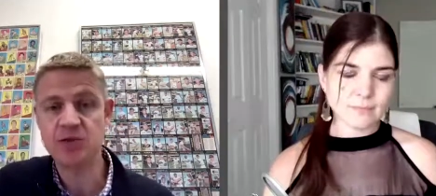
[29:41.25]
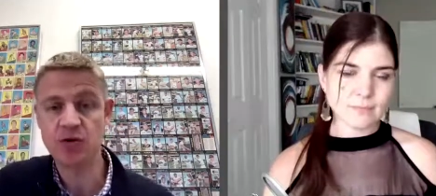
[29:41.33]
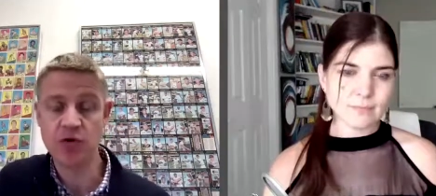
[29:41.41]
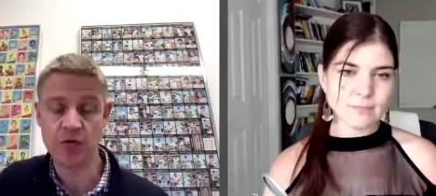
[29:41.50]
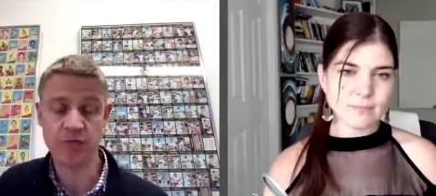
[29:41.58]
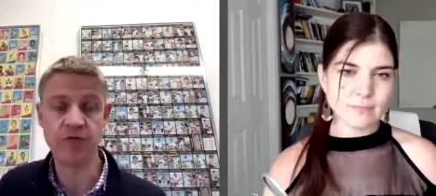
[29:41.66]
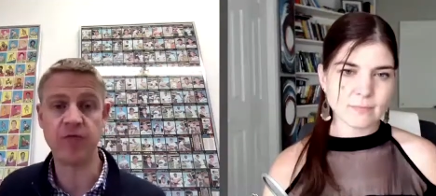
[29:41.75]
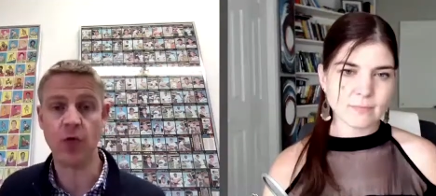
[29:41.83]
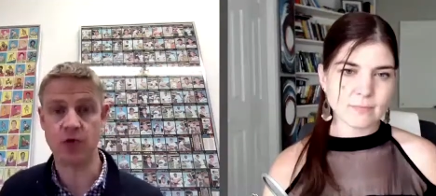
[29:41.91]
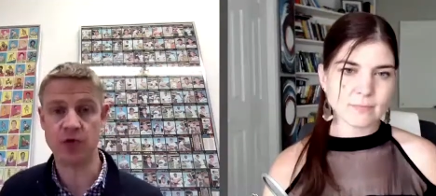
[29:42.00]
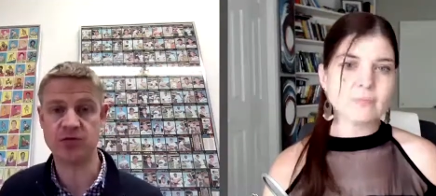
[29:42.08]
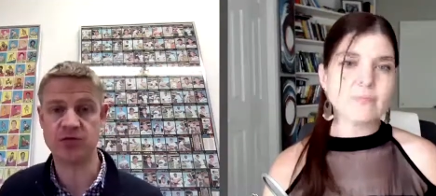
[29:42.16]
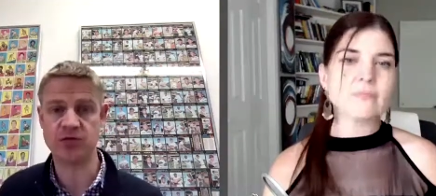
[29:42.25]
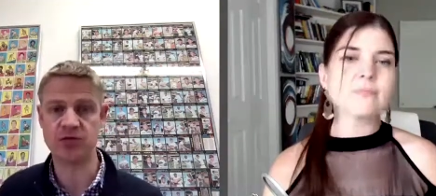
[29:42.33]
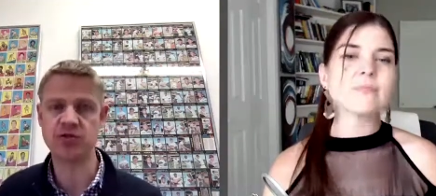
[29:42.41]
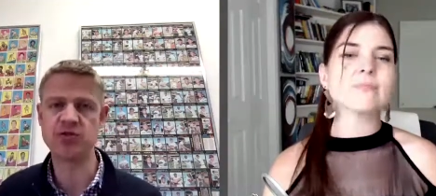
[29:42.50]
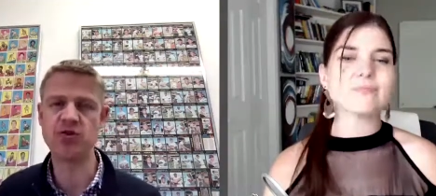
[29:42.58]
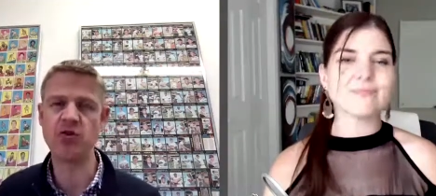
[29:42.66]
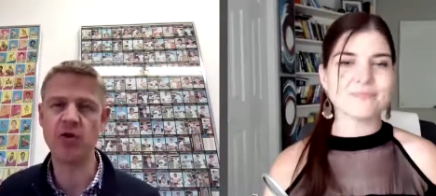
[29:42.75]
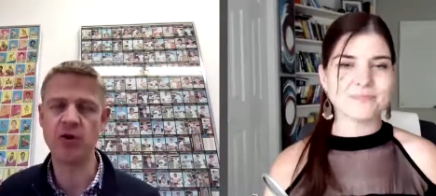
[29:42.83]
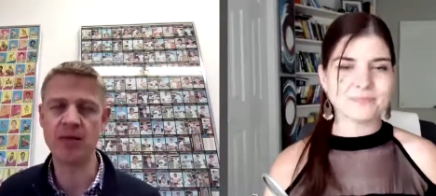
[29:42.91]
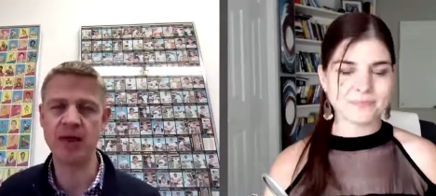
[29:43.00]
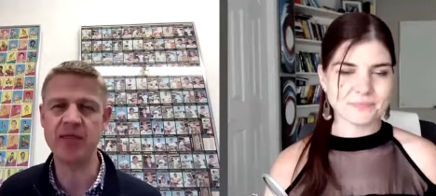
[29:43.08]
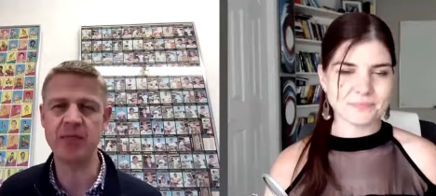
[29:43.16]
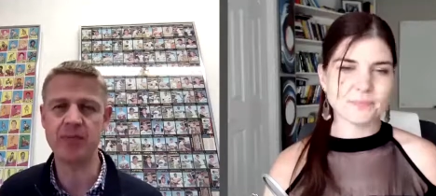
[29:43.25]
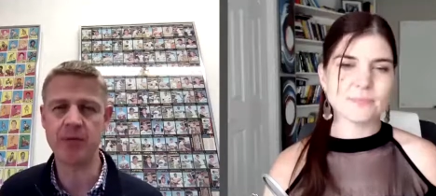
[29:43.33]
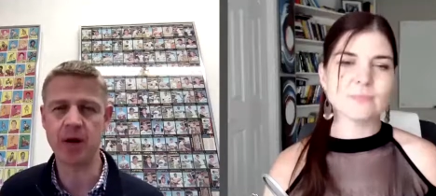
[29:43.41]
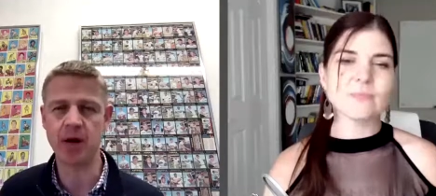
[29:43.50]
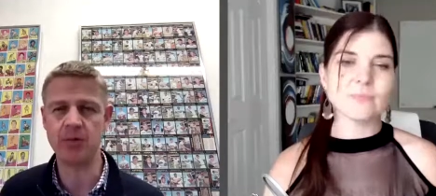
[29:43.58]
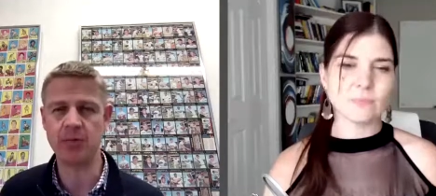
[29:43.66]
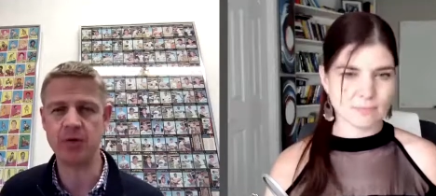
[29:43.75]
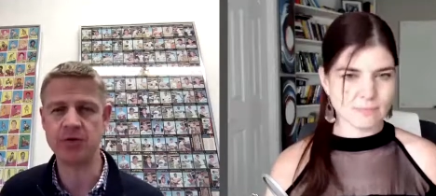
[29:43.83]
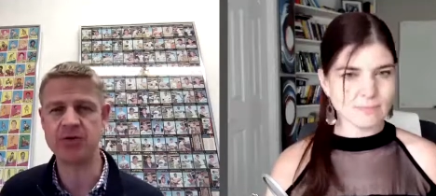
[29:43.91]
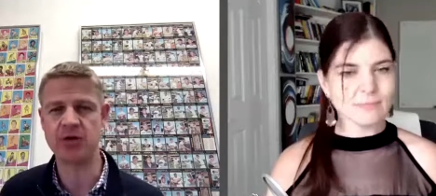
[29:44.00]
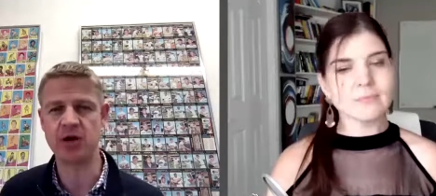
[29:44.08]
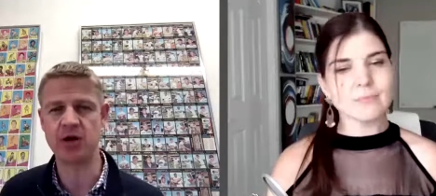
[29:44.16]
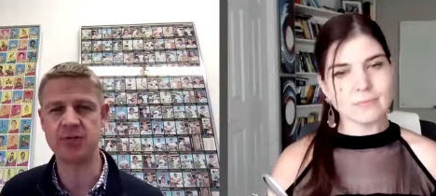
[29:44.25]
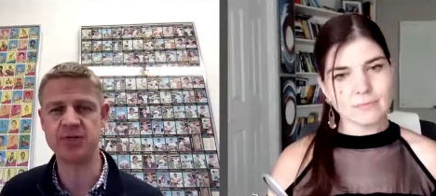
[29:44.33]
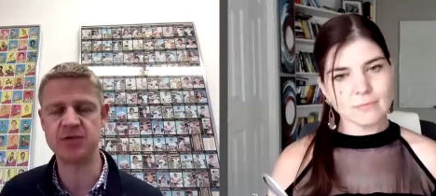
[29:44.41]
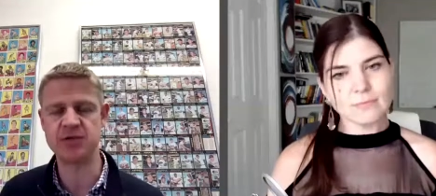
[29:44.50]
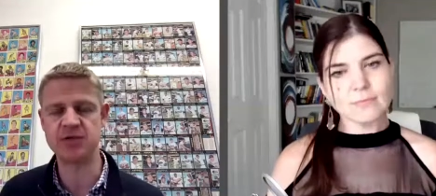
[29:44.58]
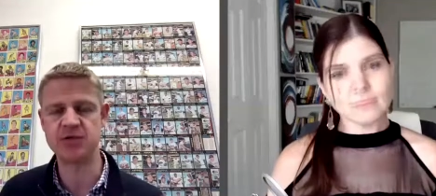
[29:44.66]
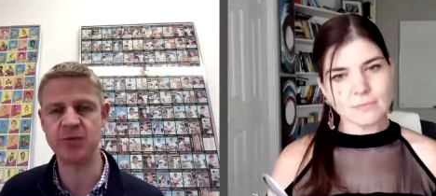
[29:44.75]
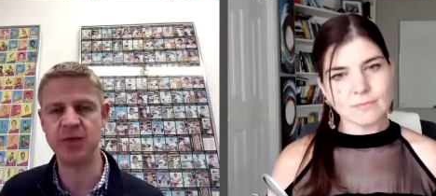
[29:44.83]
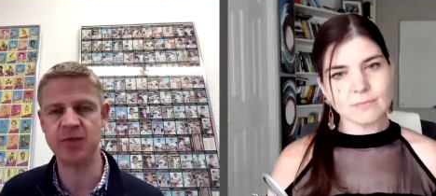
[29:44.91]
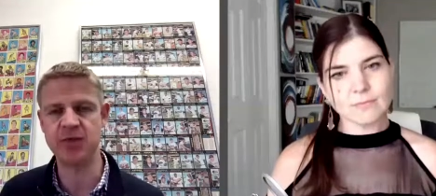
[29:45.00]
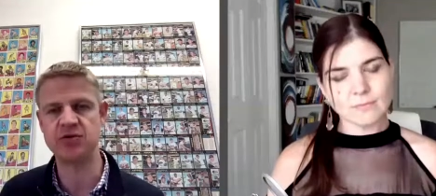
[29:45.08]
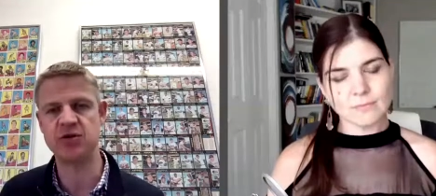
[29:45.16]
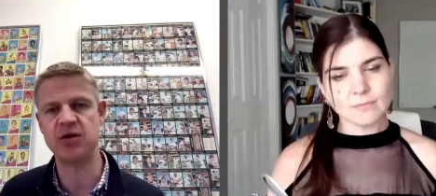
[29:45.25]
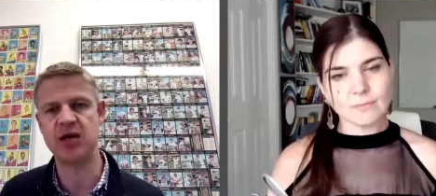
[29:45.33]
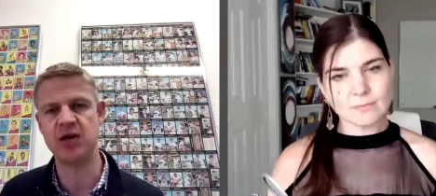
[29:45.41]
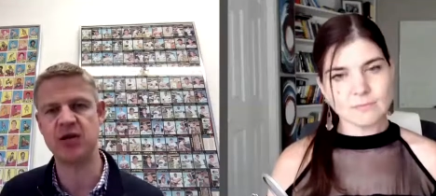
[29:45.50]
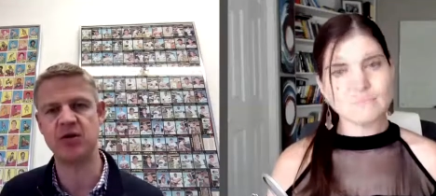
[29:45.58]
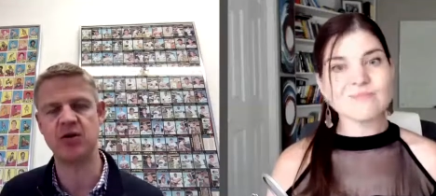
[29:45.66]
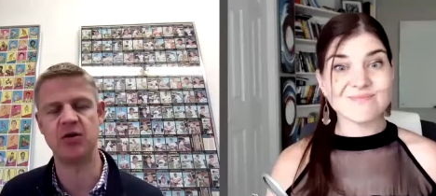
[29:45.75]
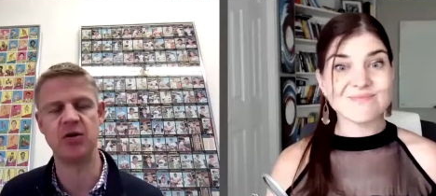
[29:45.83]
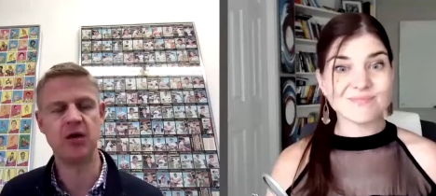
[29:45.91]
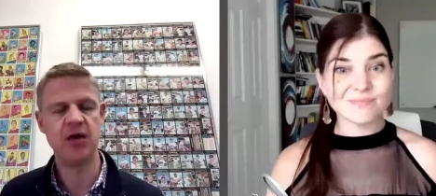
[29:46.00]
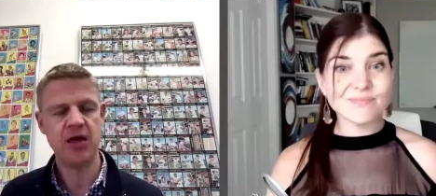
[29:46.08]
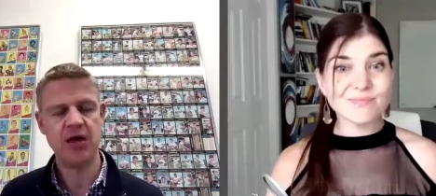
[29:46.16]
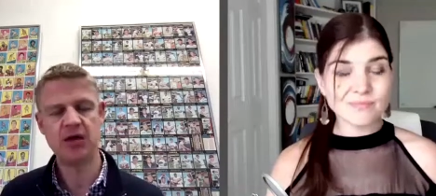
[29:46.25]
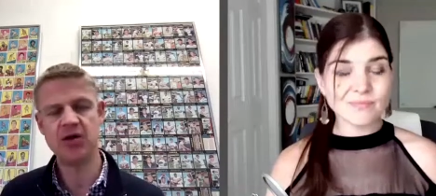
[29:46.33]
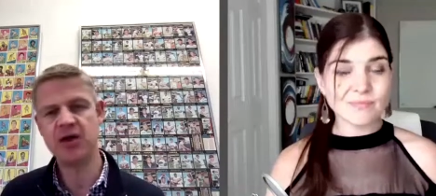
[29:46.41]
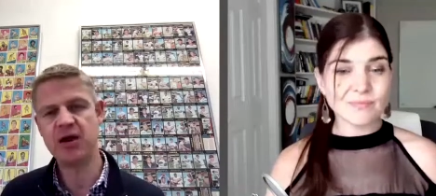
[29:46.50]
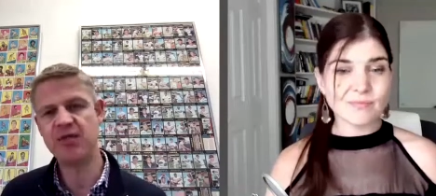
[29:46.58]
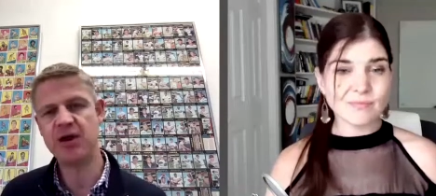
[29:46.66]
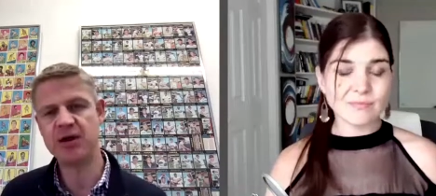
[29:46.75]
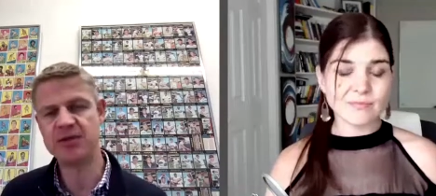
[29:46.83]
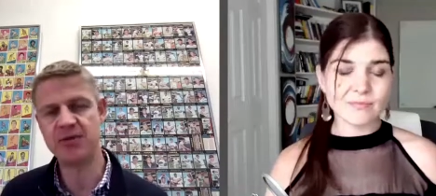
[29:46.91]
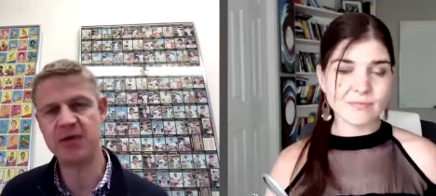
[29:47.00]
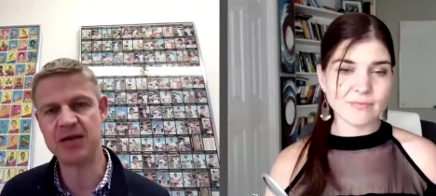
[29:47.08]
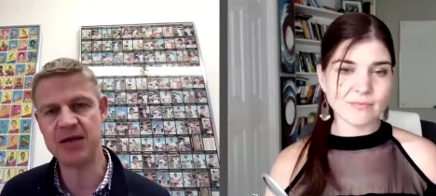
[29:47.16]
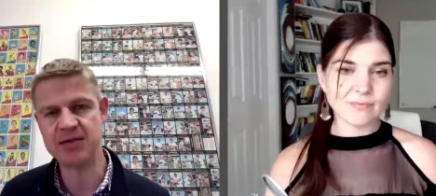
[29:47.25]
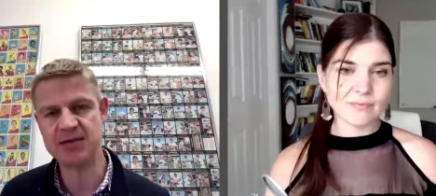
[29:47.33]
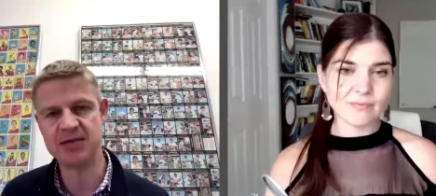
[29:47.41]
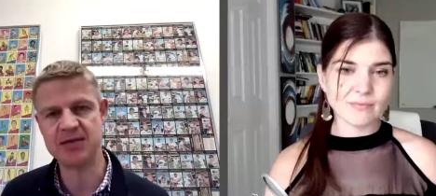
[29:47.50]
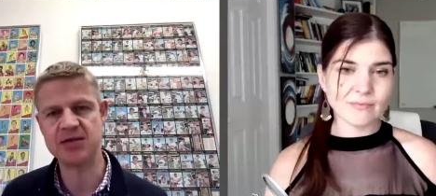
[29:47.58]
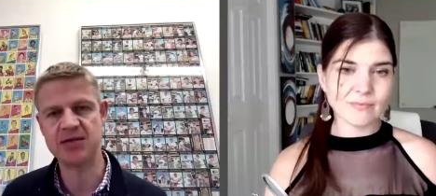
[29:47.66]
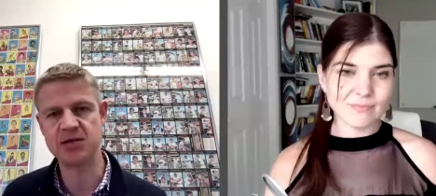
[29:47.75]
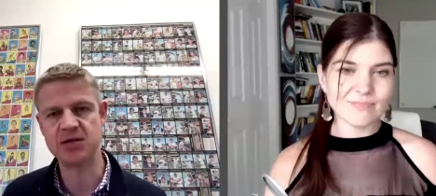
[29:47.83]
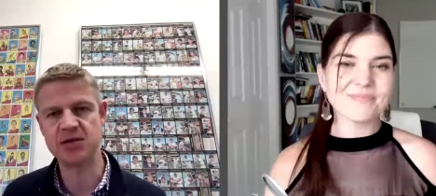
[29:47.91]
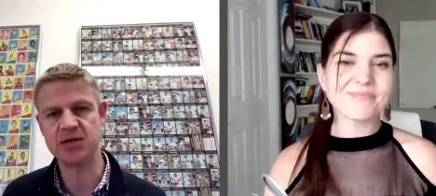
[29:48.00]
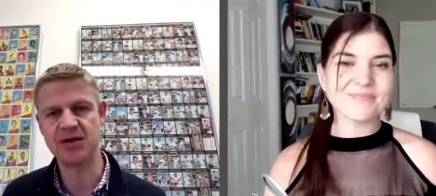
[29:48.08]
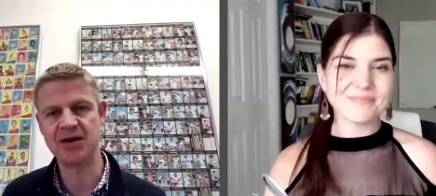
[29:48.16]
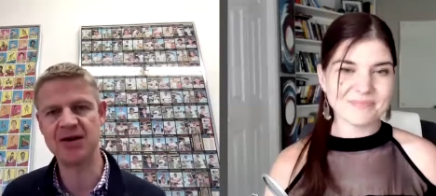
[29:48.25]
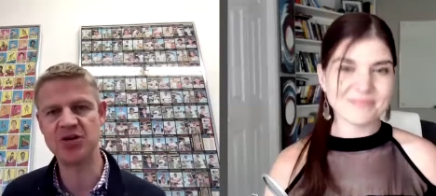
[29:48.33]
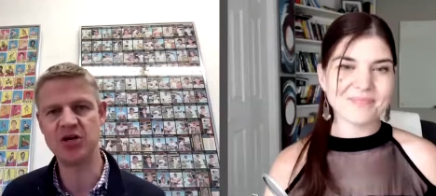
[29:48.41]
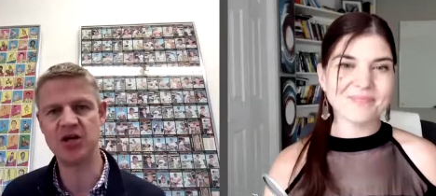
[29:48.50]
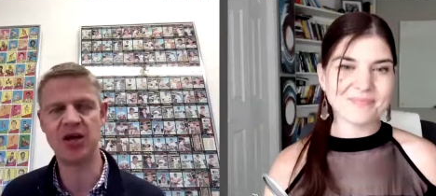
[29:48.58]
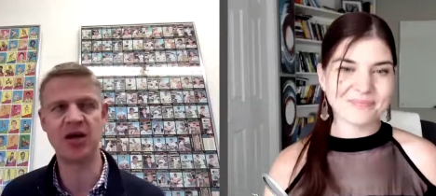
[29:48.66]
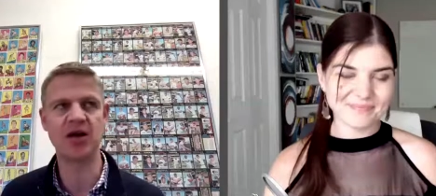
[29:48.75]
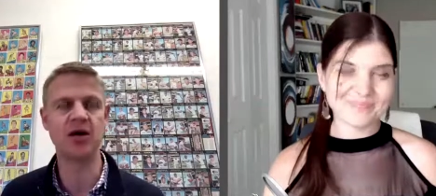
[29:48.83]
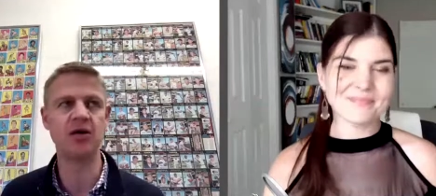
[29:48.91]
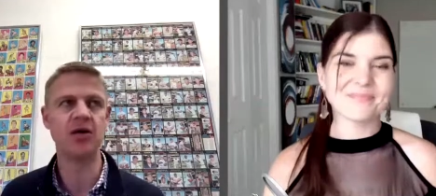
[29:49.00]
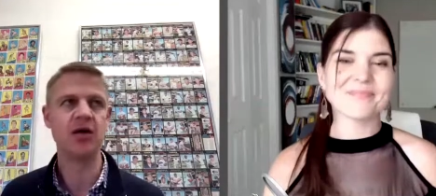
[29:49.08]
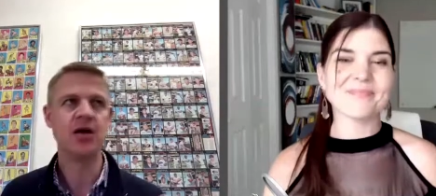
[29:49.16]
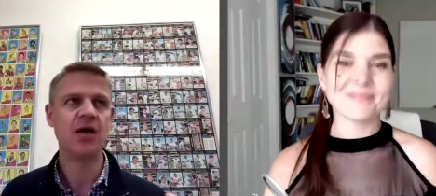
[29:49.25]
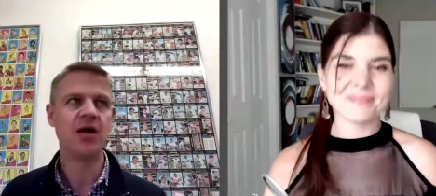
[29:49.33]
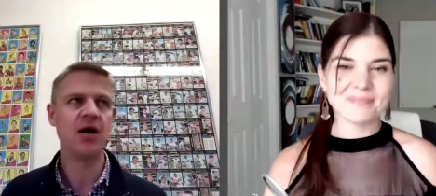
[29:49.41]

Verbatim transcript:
Speaker 1: and so you're forced because normally the problem in most startups is there's so many things you can do and you never actually make that decision, right? You kind of go